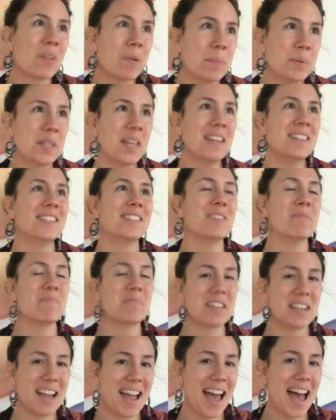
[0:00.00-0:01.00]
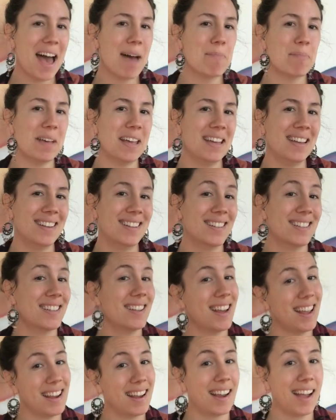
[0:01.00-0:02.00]
But then something happened,
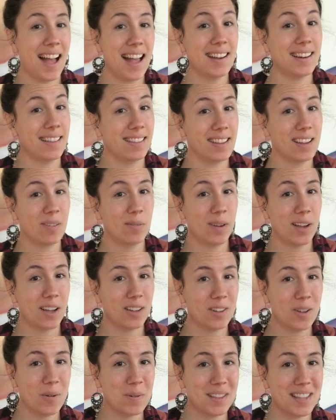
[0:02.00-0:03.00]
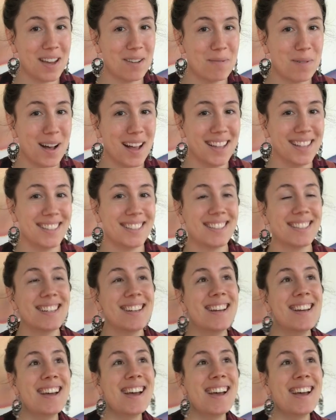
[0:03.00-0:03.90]
and I kind of think we all know what that was.